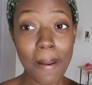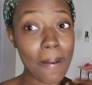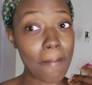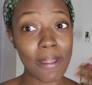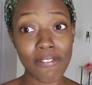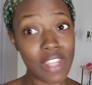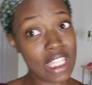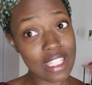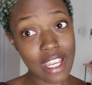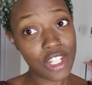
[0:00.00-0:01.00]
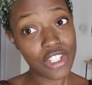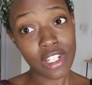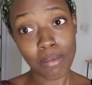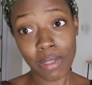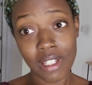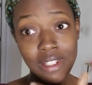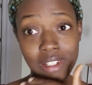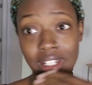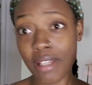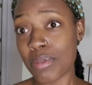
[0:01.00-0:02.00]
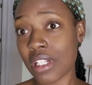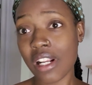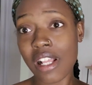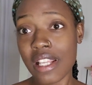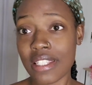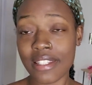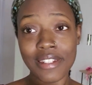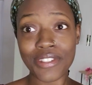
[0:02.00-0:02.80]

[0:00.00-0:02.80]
now my face ashy and my lips glossy.